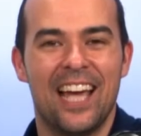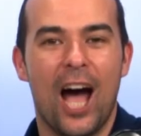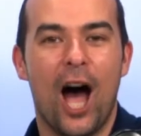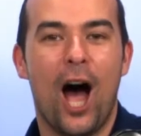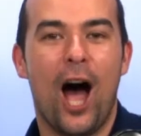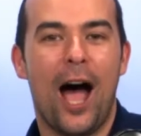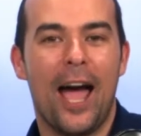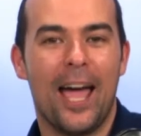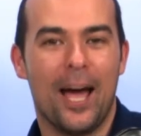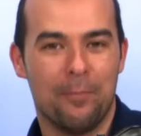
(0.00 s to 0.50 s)

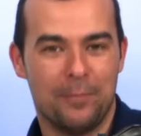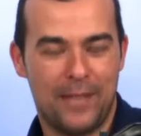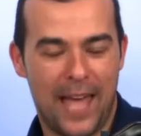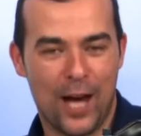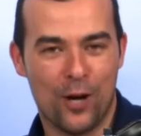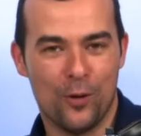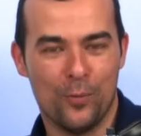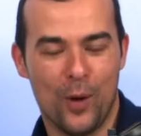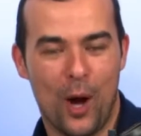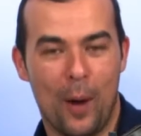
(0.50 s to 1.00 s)
Hi, I'm
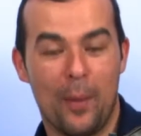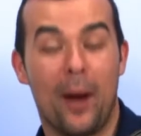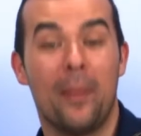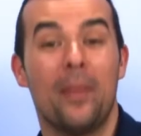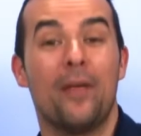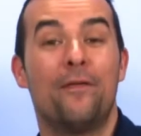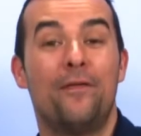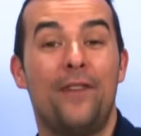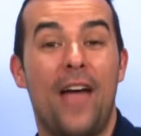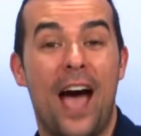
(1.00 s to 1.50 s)
Dale Beaumont.
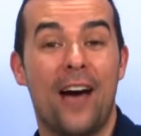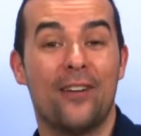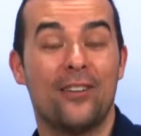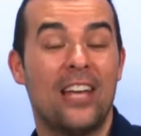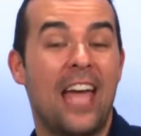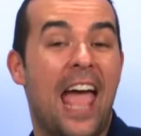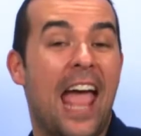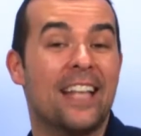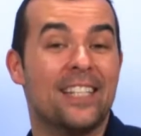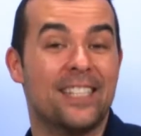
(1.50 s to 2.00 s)
I'm the
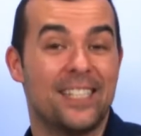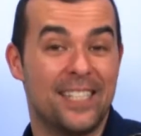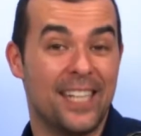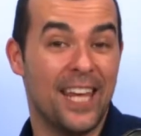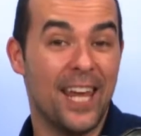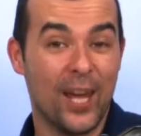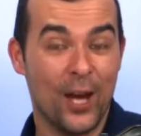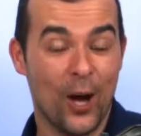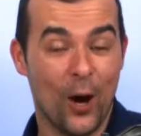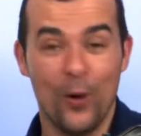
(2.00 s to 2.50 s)
founder and
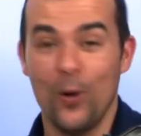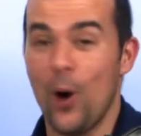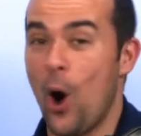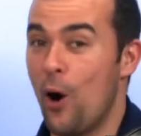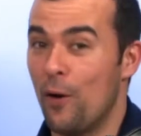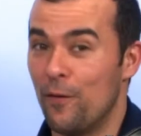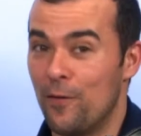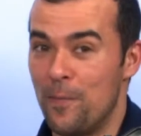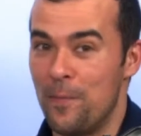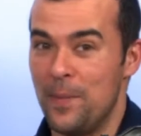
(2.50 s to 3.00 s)
CEO
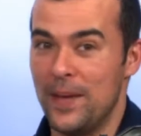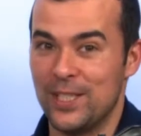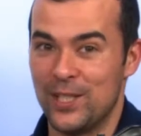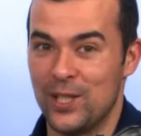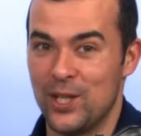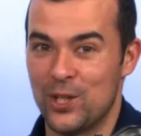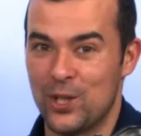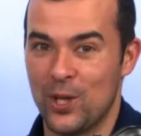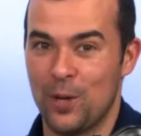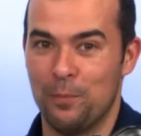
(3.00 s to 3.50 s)
of
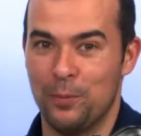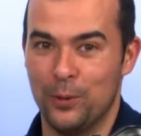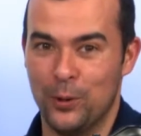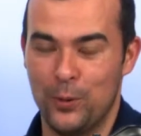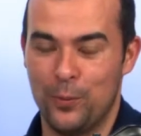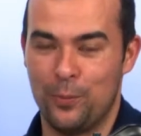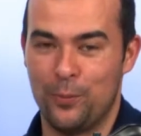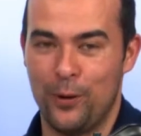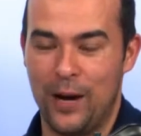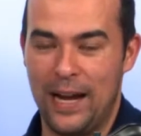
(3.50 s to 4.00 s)
Business
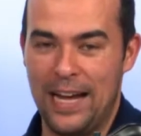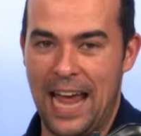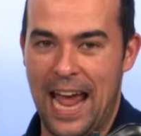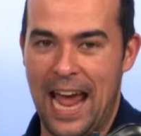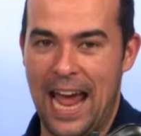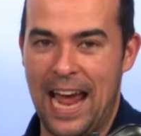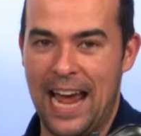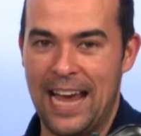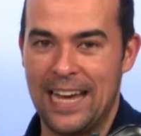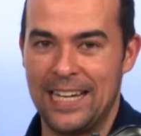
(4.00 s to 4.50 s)
Blueprint,
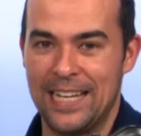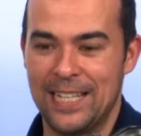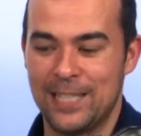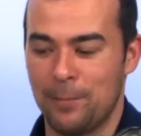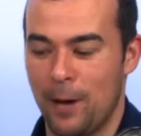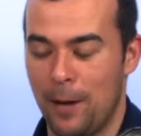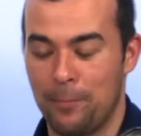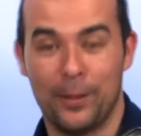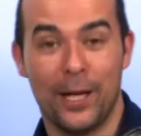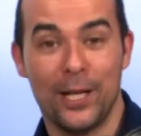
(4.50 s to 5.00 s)
and it's
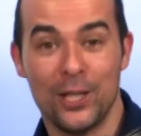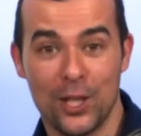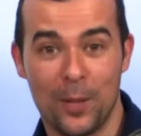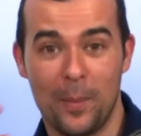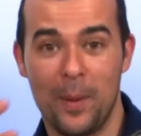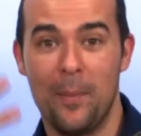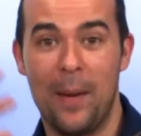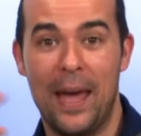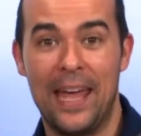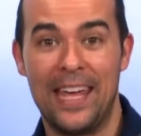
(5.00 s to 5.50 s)
my pleasure to
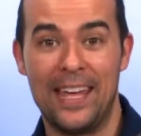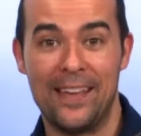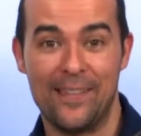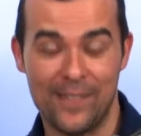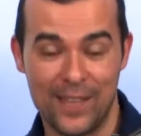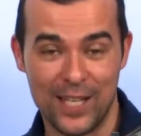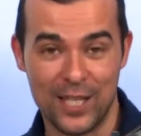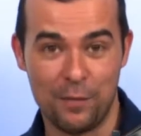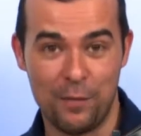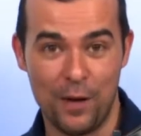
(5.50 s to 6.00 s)
be
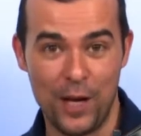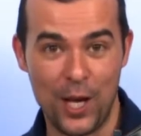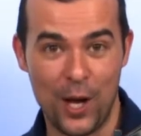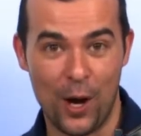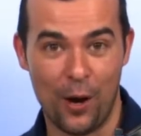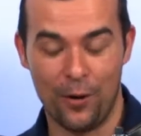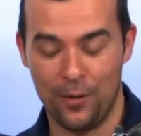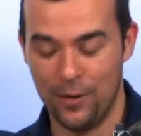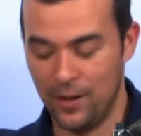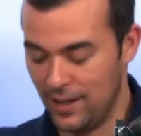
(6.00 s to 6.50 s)
making this
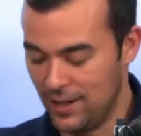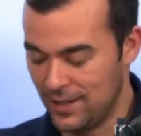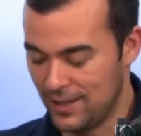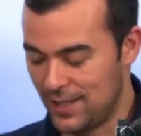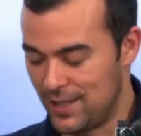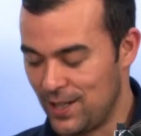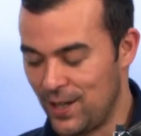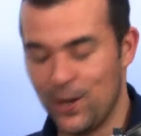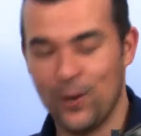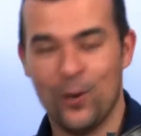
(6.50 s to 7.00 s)
video
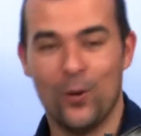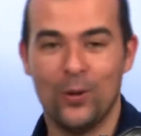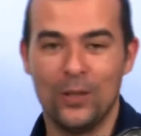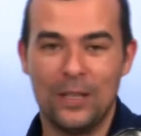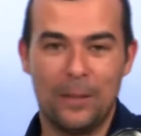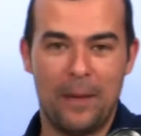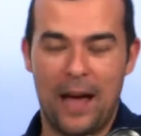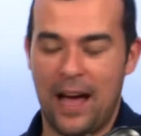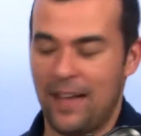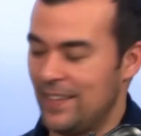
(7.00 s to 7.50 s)
to tell you
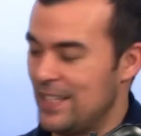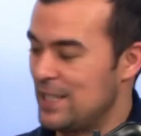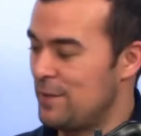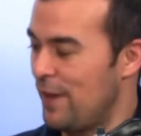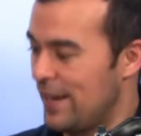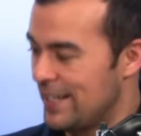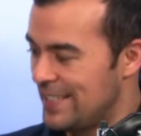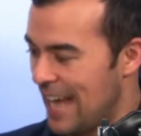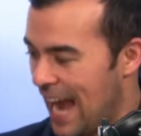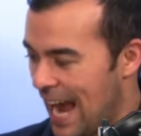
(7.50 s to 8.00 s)
all about this
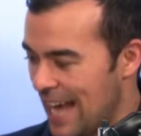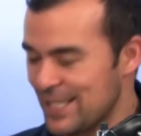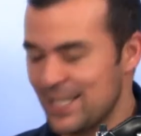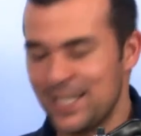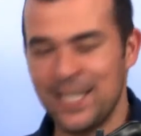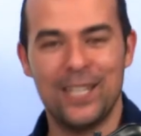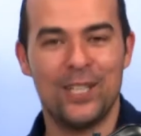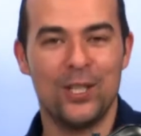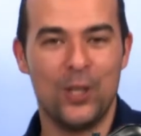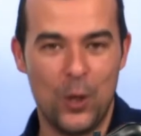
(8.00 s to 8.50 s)

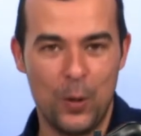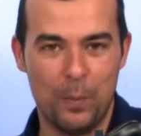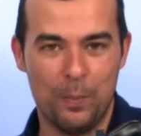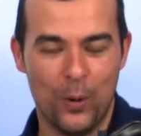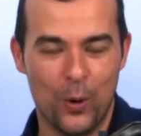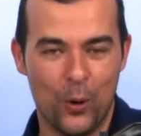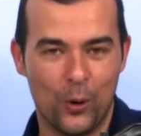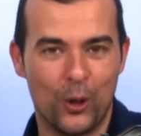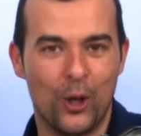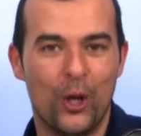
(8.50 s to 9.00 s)
fantastic new
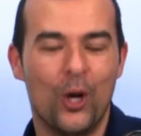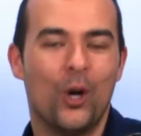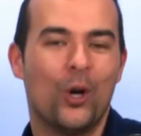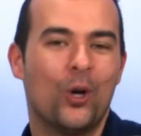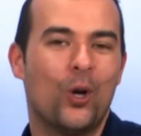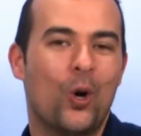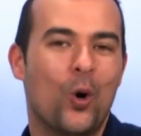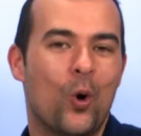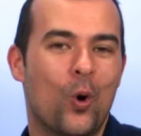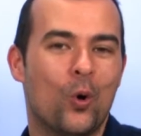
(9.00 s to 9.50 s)
book
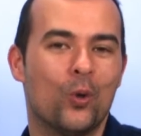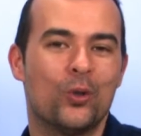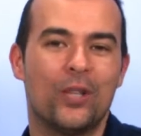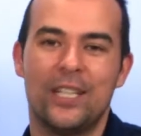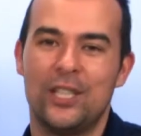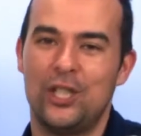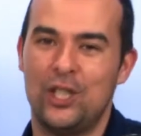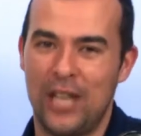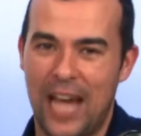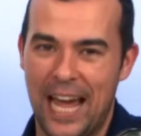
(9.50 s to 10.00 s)
called
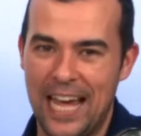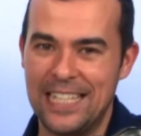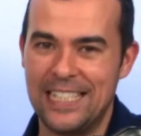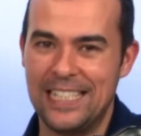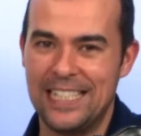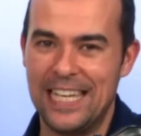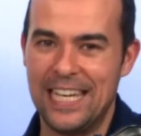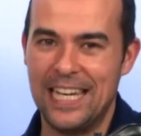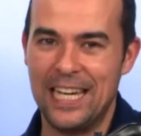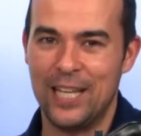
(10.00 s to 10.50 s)

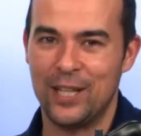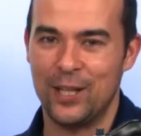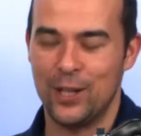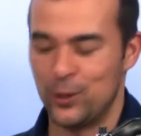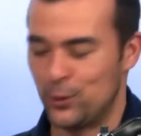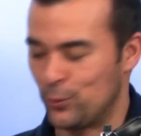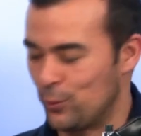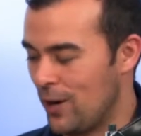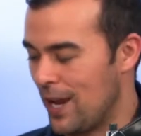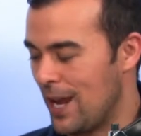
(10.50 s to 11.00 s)
Chasing the
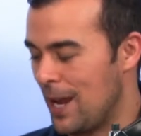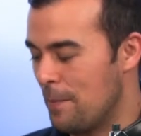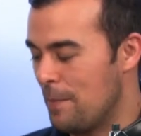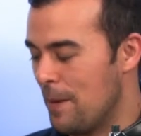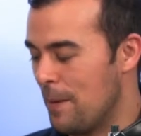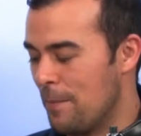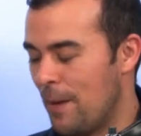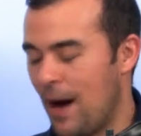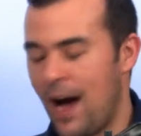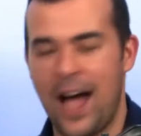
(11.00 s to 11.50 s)
Dream
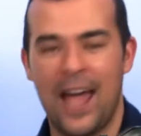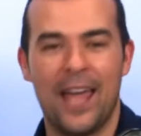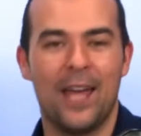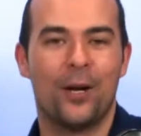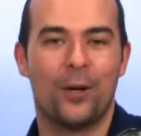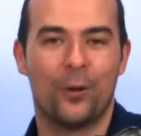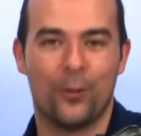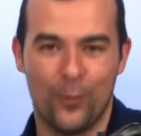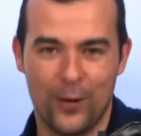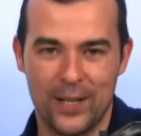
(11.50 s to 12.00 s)
by
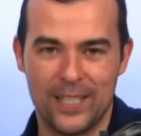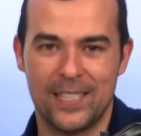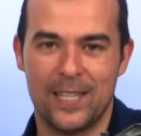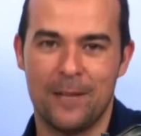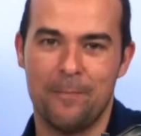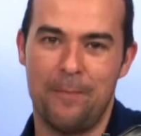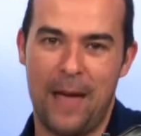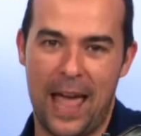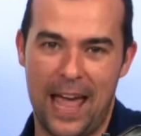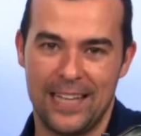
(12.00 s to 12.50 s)
Chris
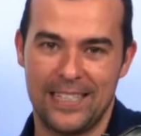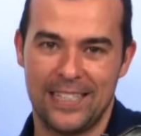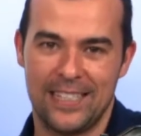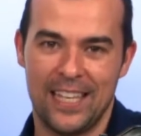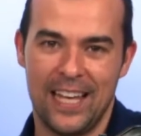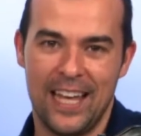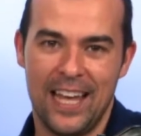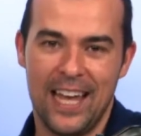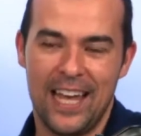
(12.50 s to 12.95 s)
Beks.